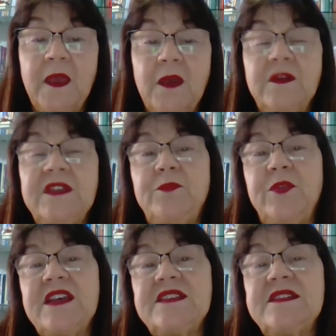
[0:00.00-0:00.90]
with
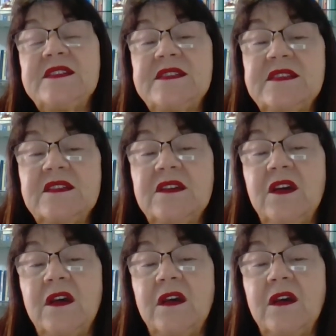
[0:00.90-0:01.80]
presence
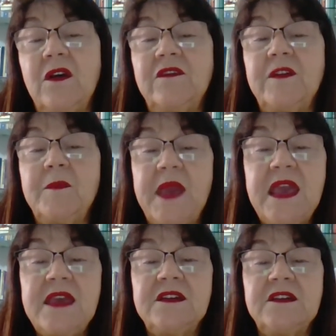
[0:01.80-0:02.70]
of a
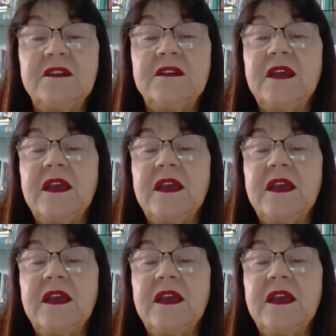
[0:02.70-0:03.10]
mayor,